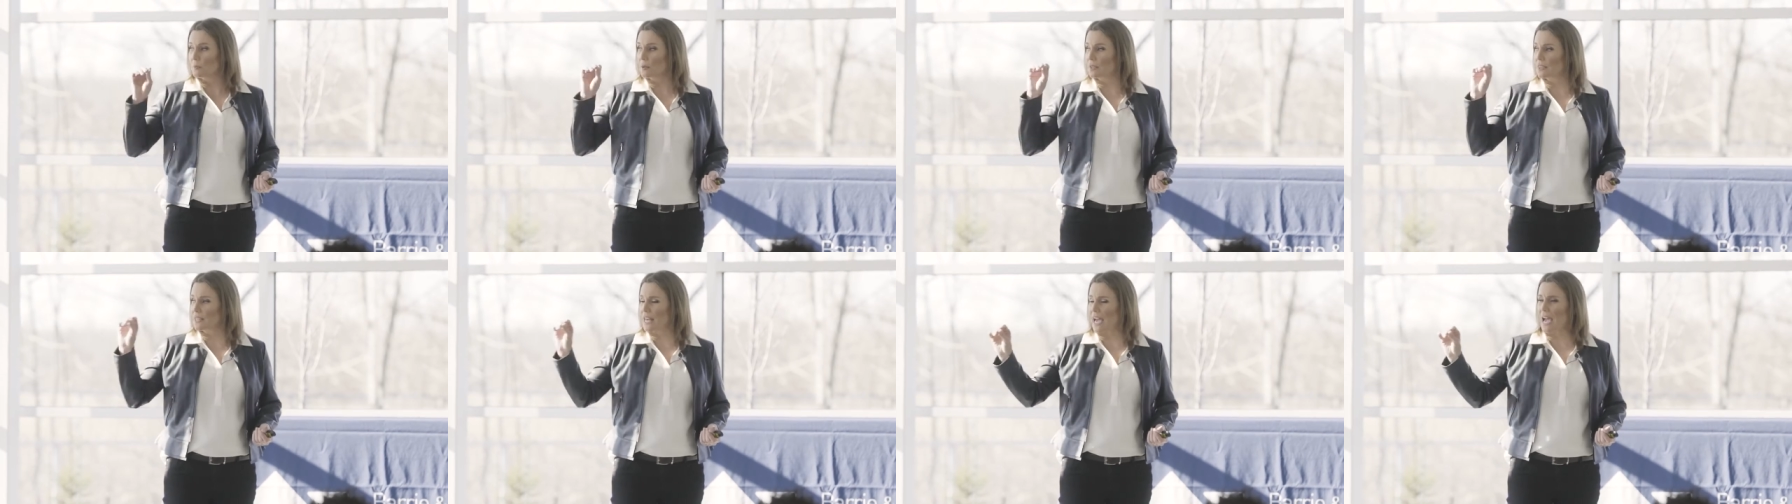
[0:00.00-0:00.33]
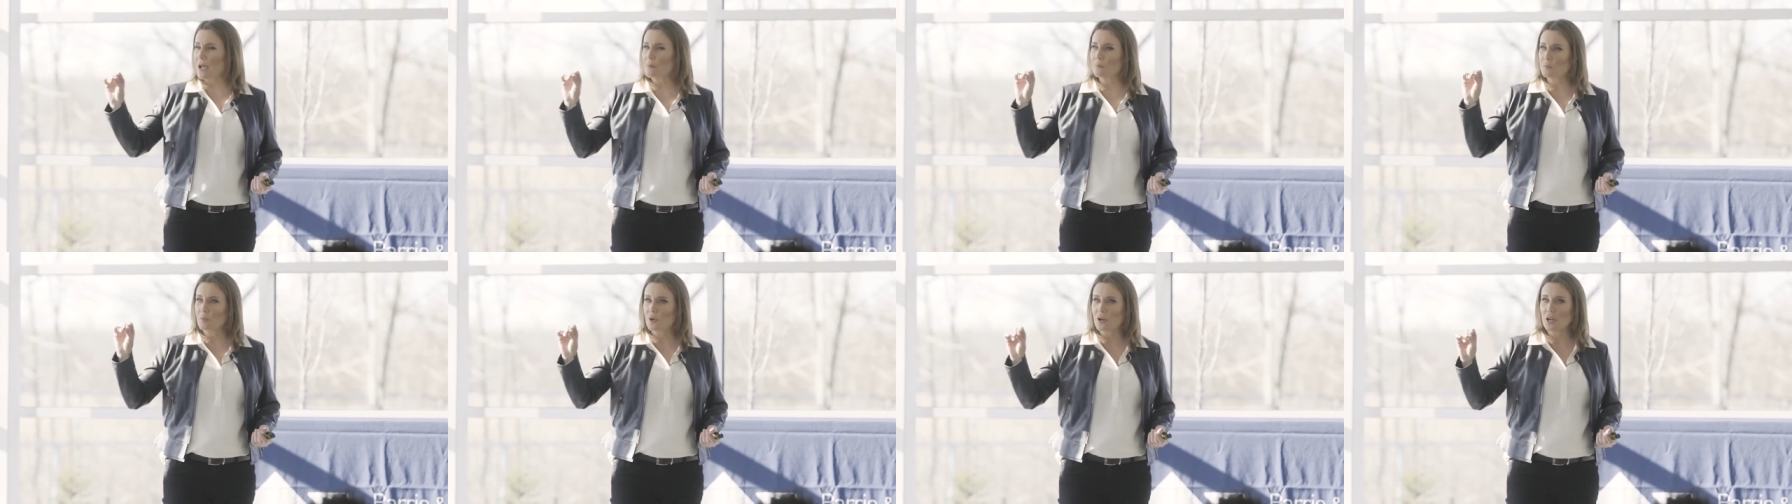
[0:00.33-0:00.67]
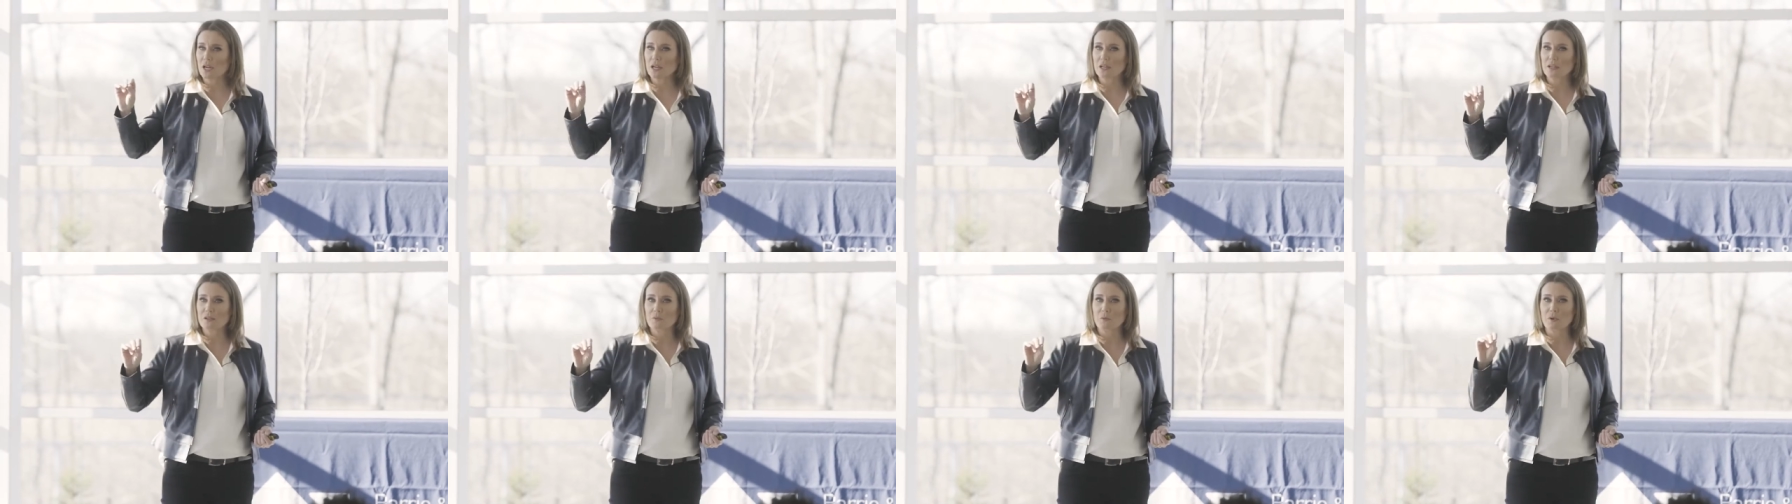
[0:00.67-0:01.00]
But that
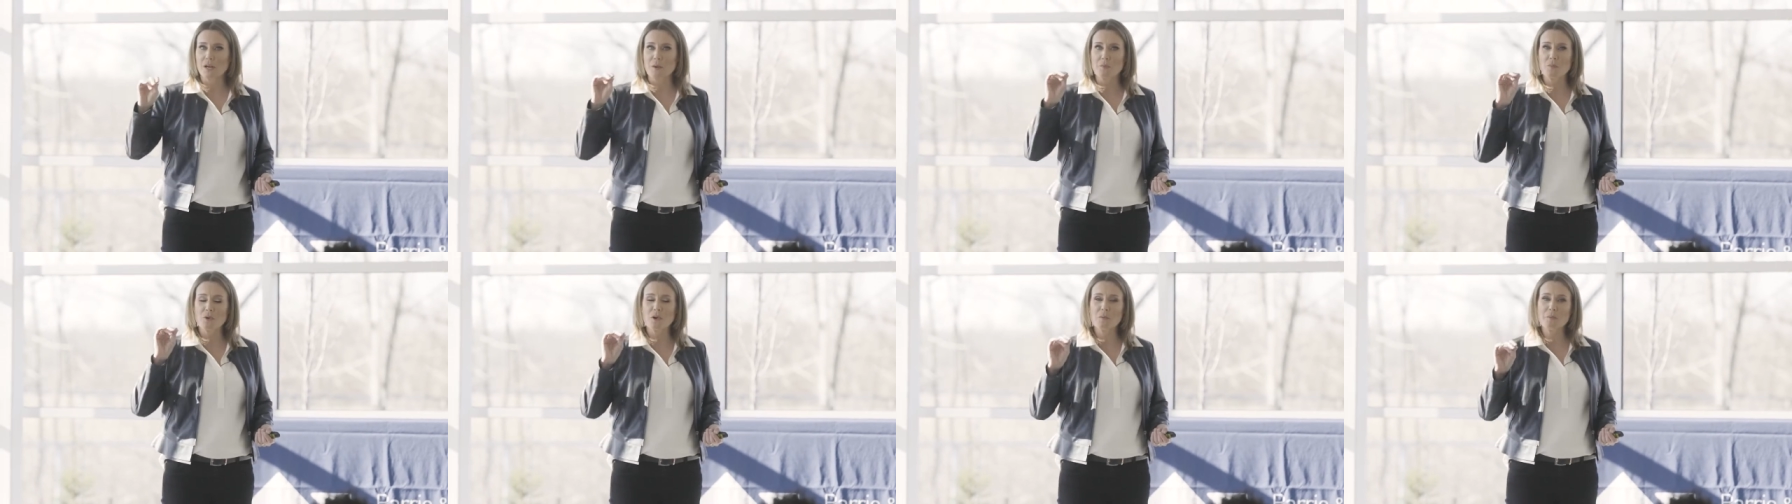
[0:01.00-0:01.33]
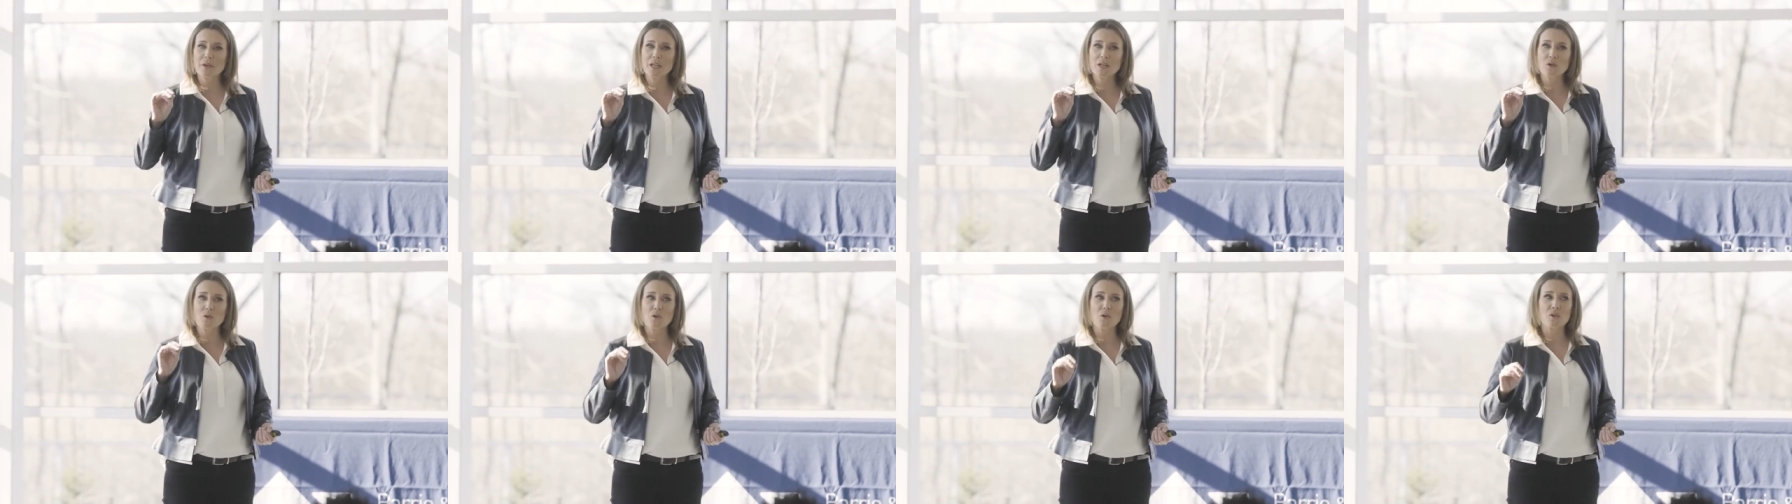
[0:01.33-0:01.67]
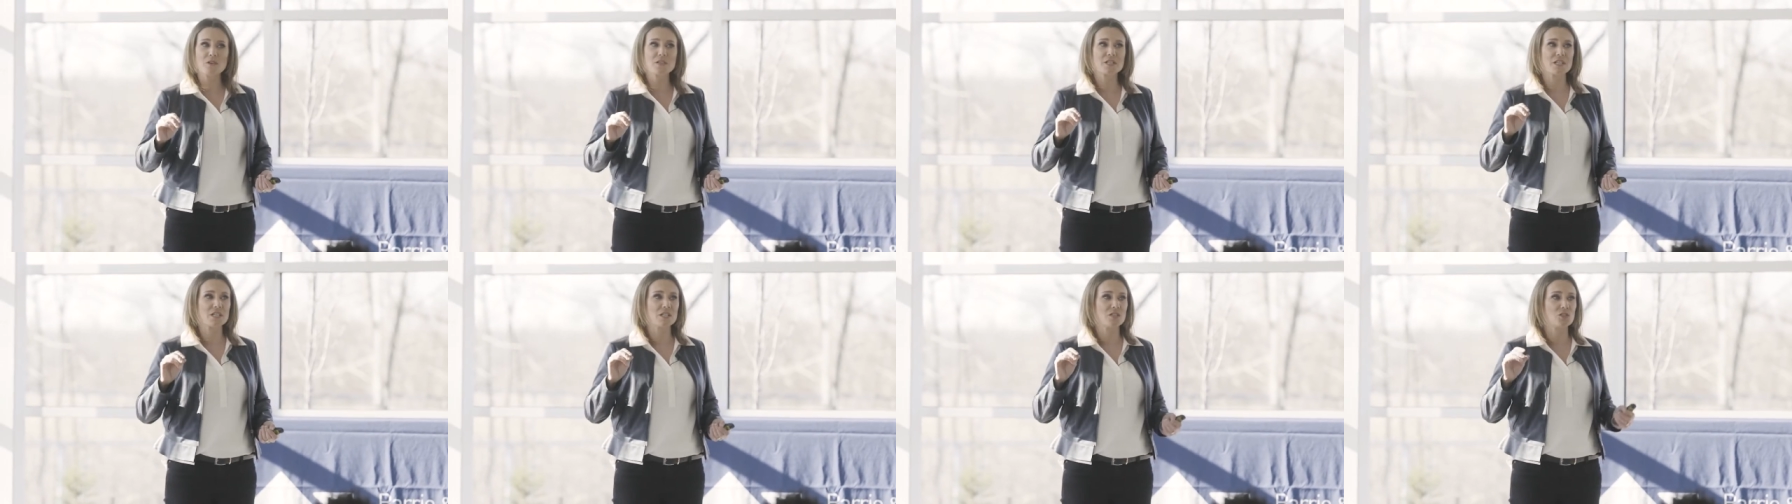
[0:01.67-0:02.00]
book, when I put my goals